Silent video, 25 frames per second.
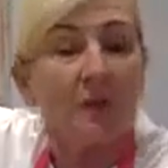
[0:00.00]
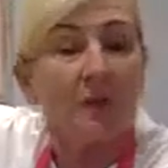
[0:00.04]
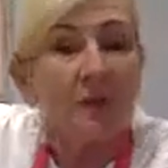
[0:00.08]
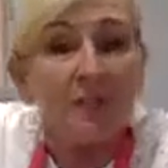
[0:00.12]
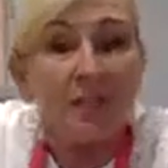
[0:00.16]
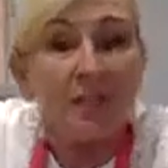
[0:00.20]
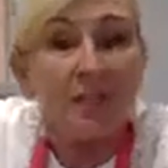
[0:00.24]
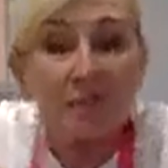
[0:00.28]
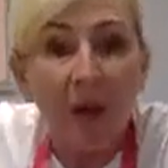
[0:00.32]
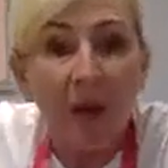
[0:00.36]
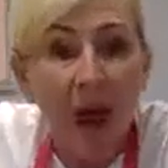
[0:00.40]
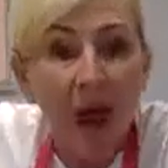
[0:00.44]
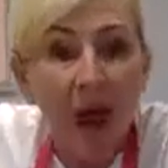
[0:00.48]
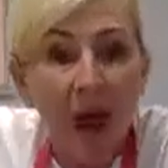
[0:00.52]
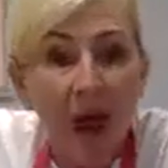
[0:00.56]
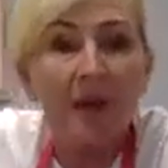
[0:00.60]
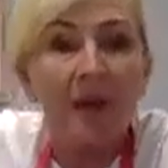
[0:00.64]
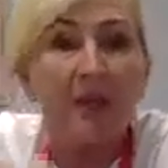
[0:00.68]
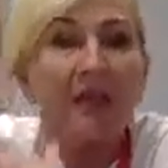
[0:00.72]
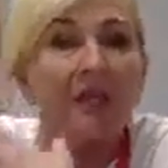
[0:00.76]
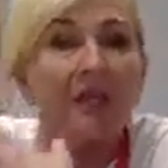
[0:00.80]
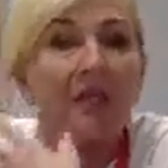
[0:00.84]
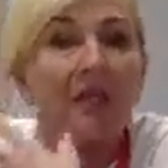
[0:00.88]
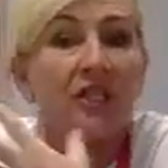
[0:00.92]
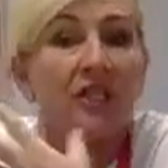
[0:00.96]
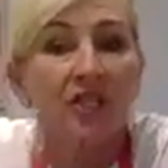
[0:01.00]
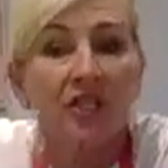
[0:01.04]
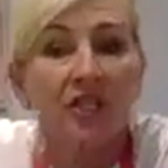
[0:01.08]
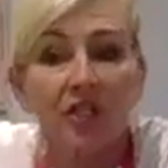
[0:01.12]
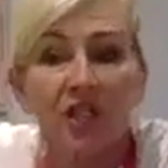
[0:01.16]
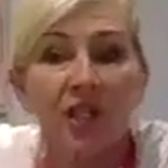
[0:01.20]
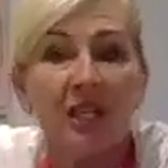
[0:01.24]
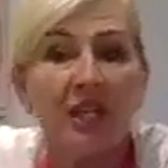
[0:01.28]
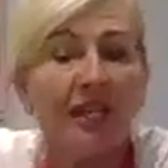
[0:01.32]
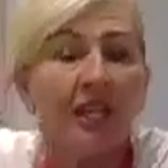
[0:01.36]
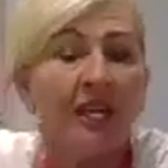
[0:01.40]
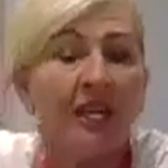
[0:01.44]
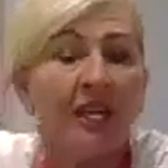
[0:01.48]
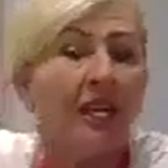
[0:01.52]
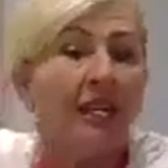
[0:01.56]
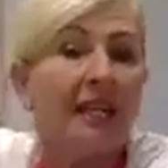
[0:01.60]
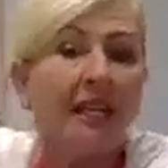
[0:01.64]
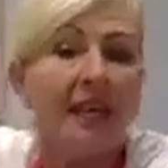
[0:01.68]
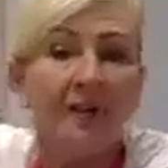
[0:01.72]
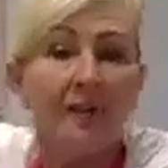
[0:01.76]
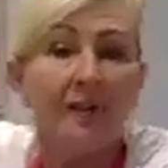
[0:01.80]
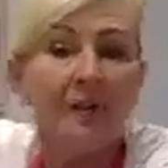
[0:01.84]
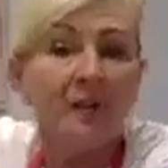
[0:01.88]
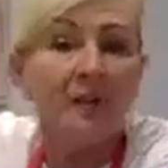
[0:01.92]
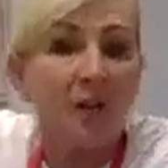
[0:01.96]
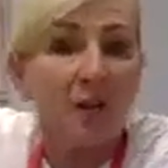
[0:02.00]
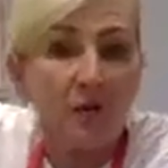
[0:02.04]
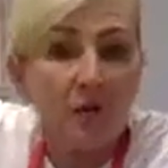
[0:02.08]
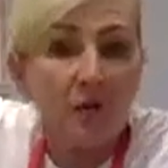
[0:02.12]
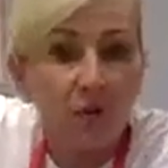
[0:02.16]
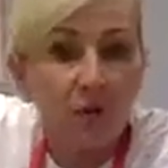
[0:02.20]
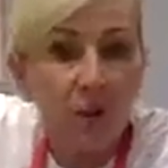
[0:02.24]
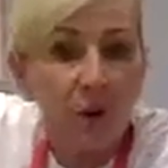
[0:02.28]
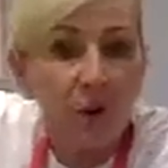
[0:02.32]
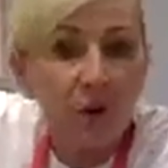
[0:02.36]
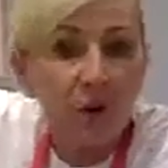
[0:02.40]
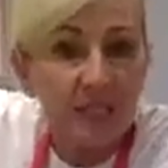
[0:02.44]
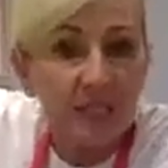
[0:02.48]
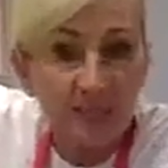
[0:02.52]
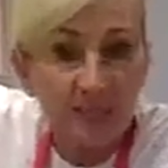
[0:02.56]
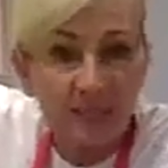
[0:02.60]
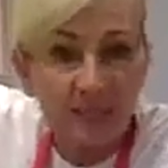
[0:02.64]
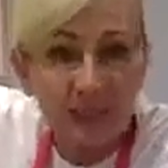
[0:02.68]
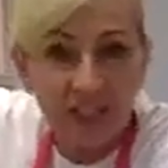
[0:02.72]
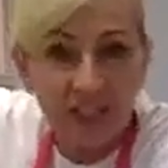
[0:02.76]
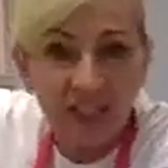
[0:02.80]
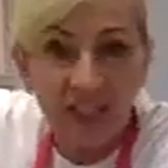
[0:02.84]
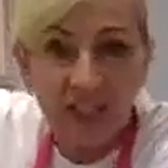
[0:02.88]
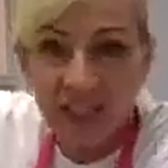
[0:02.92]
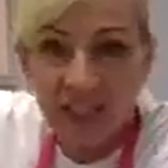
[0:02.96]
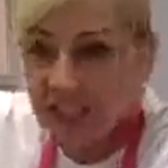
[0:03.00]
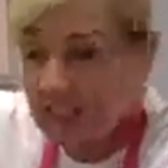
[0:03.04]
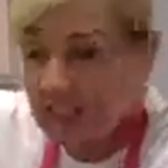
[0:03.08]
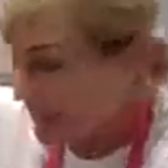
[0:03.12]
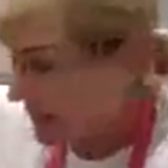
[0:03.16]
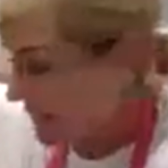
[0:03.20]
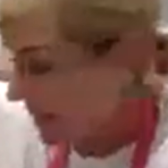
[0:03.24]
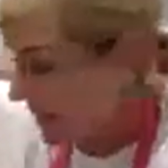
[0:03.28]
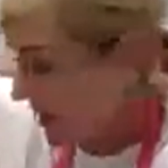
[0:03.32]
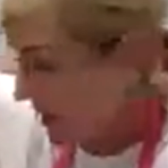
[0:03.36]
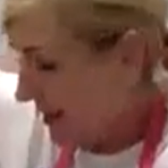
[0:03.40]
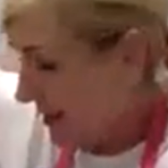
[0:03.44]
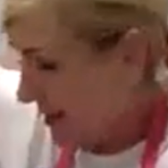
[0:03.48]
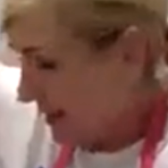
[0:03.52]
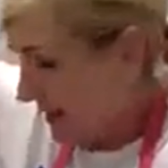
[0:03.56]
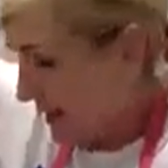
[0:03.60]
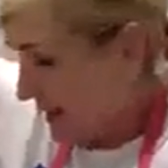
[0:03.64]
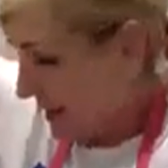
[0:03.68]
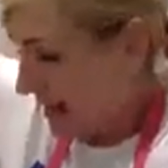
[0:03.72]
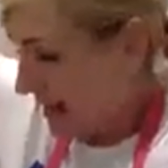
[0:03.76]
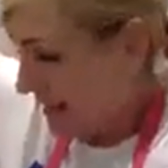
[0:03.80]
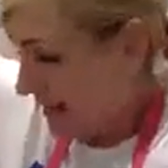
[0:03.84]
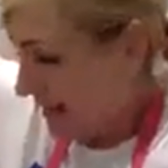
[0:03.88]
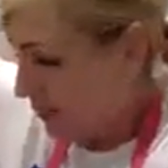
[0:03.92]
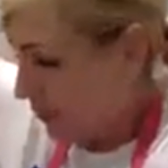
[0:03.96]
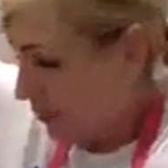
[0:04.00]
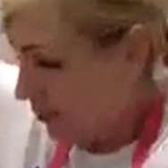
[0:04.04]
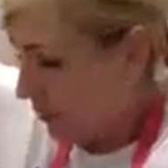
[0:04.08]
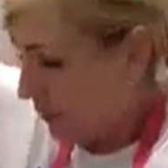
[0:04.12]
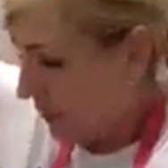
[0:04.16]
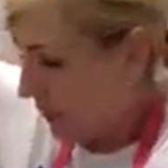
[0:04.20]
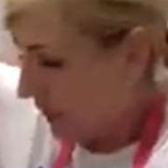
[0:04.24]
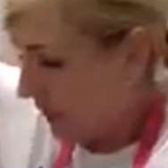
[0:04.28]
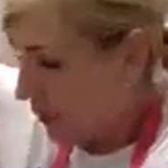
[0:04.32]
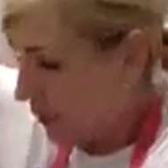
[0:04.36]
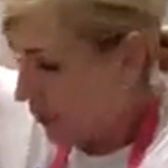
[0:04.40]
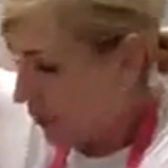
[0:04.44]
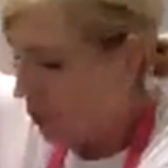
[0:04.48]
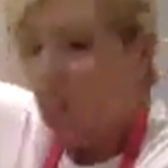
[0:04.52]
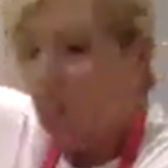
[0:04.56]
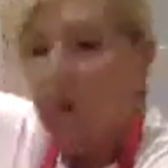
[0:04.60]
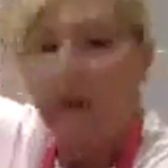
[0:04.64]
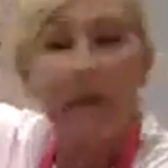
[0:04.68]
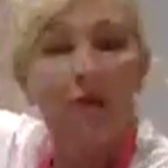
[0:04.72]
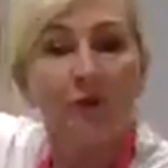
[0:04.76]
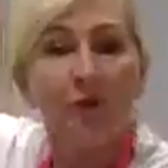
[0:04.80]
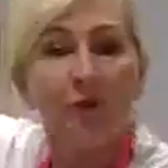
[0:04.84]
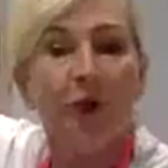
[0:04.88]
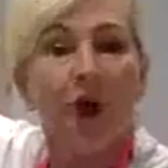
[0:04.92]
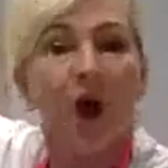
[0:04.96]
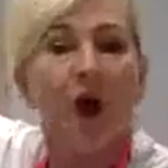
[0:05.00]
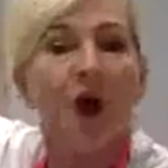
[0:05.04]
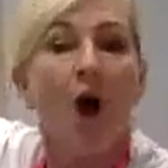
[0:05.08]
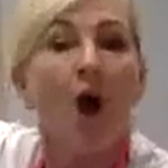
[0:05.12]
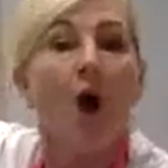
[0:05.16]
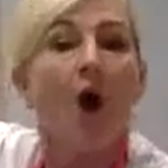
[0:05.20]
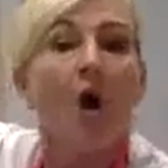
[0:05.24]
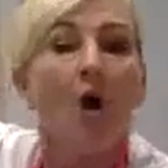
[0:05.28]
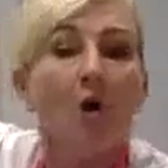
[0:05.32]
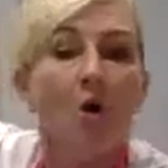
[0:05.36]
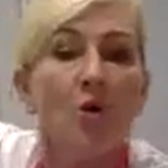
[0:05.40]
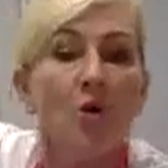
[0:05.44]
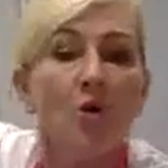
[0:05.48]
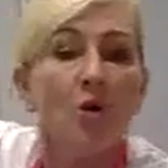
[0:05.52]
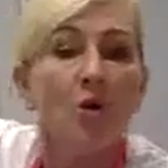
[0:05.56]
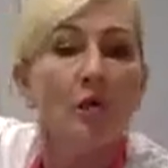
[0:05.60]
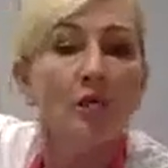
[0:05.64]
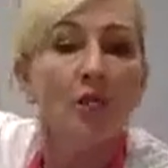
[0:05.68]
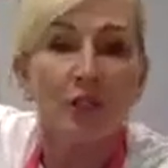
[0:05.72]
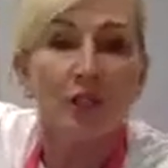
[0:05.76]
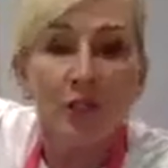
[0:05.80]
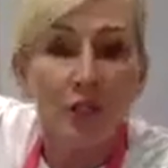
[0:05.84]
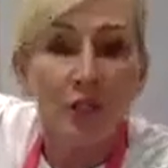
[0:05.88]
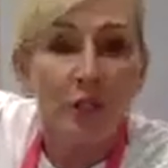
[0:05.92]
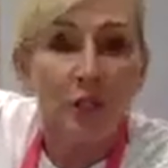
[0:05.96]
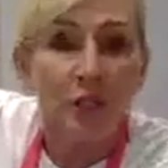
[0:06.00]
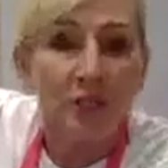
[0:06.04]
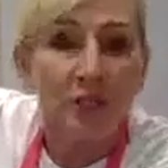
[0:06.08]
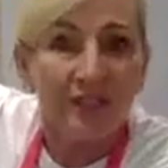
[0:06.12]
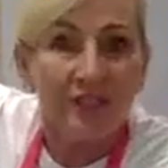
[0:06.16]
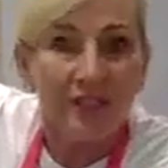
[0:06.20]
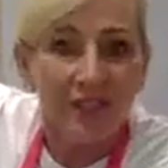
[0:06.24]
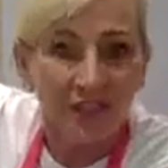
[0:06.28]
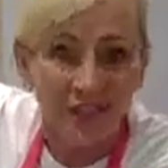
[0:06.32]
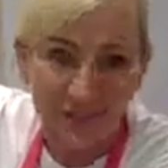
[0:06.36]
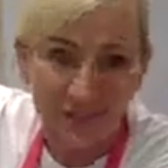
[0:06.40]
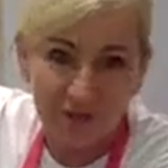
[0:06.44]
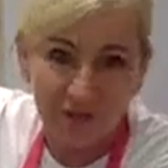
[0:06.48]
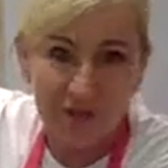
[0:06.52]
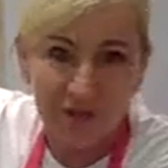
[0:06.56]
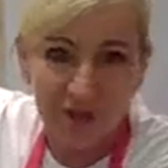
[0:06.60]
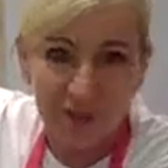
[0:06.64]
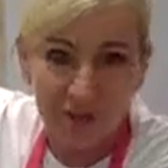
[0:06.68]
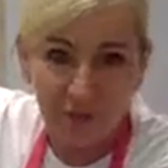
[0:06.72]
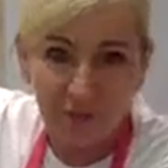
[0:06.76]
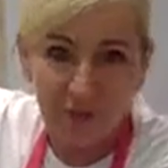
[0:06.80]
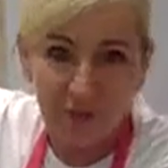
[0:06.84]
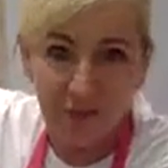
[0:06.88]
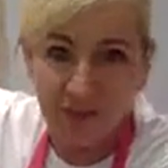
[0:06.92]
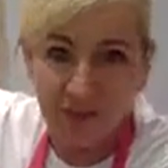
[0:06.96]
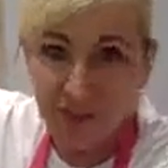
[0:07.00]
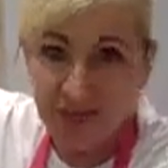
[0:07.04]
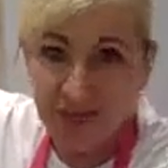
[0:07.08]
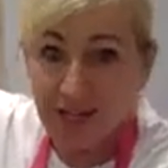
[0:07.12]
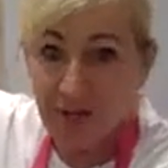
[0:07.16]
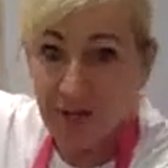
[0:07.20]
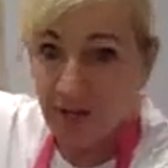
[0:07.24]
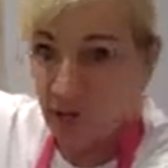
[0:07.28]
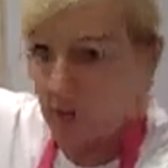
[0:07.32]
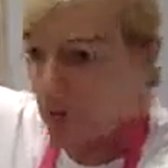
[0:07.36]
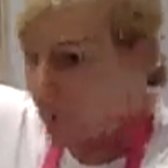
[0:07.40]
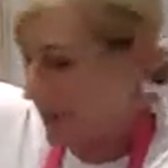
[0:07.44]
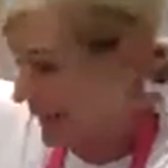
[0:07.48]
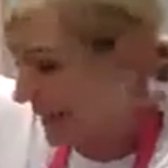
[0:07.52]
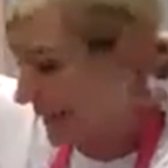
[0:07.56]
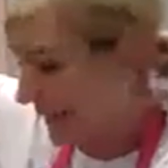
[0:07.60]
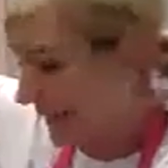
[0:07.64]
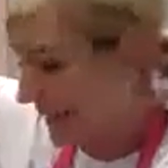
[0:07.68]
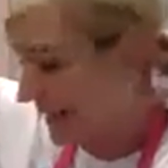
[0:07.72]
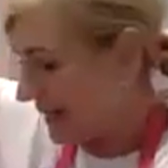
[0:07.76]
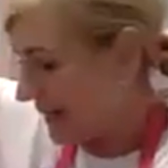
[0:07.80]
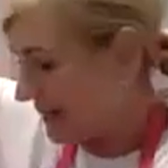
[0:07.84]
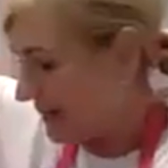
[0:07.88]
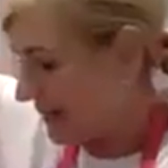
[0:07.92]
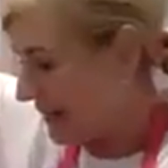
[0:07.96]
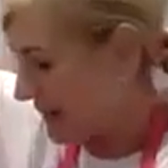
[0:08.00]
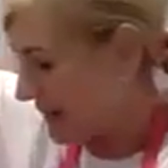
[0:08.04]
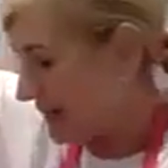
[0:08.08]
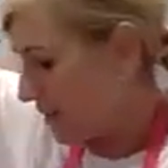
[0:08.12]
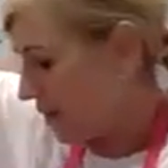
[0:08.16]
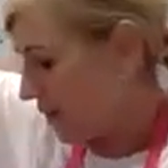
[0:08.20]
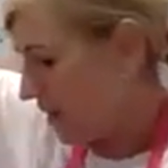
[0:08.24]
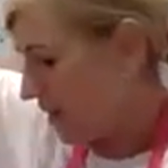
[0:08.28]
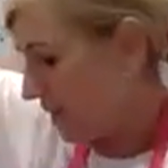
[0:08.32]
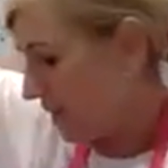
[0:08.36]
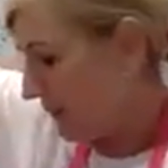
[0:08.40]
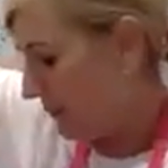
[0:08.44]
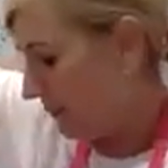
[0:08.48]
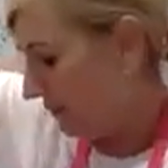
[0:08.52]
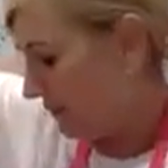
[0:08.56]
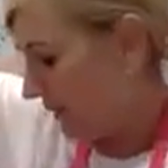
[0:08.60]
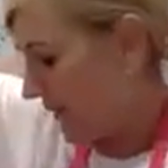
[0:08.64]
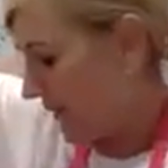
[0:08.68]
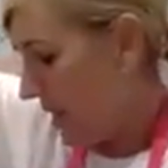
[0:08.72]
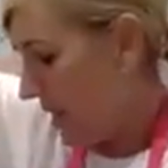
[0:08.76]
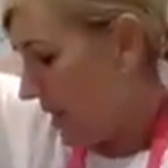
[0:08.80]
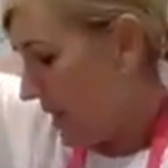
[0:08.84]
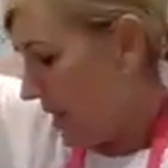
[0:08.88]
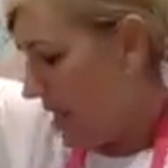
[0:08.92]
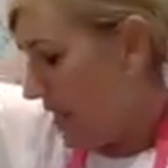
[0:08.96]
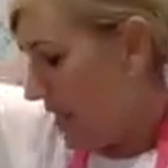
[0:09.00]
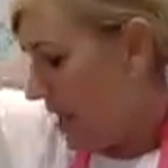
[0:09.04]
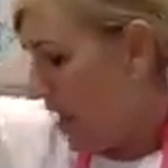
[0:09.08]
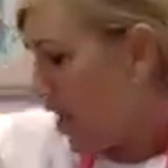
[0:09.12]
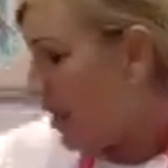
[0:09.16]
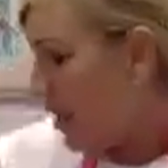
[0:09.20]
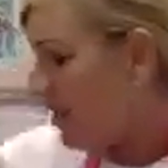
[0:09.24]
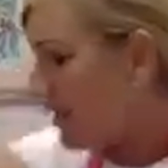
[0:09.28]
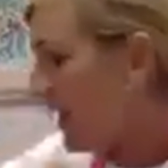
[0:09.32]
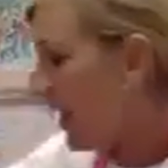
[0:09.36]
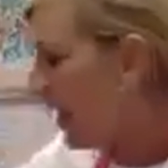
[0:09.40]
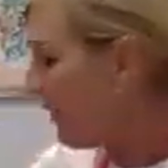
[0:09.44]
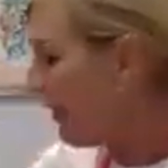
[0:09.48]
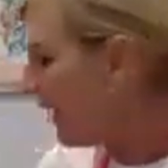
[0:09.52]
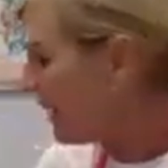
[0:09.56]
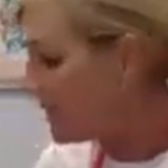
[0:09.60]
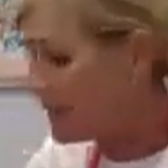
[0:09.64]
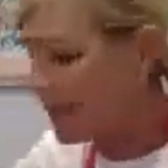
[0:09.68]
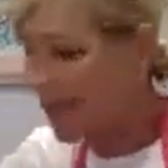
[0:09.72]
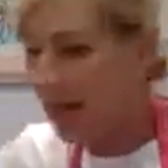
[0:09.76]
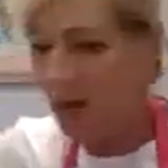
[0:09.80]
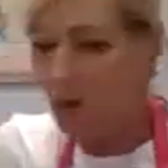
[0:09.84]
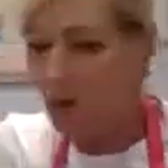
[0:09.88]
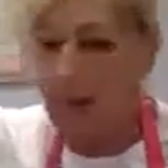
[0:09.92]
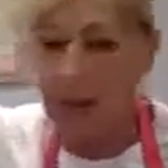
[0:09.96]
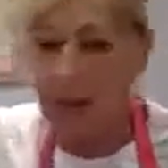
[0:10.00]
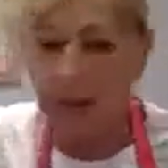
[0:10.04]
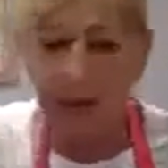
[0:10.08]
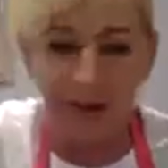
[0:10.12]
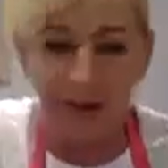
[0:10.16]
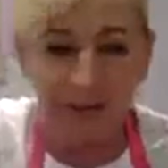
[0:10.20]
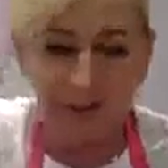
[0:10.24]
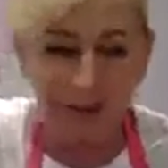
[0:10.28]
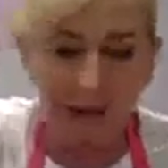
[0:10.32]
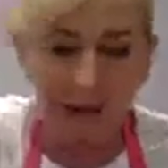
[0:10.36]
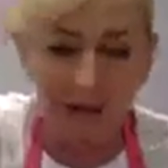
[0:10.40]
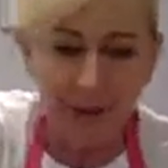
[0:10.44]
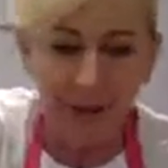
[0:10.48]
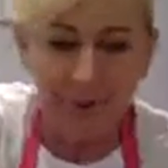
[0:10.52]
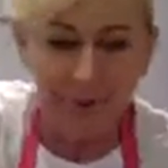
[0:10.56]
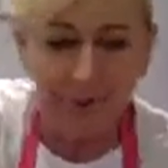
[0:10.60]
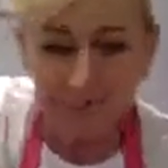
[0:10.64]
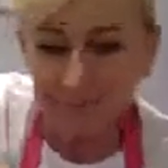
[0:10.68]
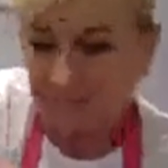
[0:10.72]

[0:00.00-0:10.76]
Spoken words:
asparagus, roast veggies, it's a really good one for a whole use of different ingredients. So, okay, that's our pepper.